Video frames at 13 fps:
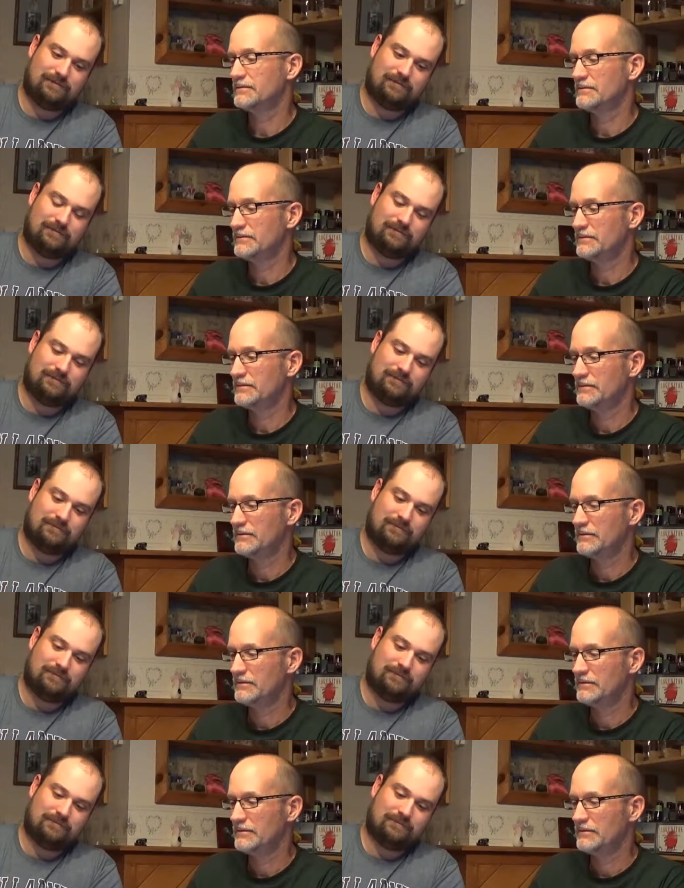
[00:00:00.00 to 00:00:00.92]

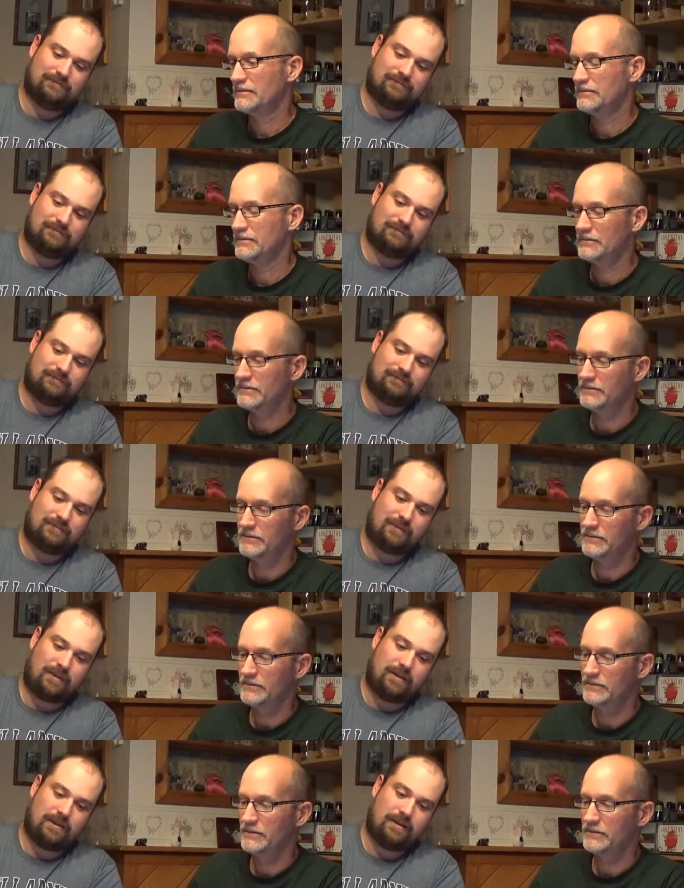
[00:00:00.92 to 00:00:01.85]
Nobody speaks.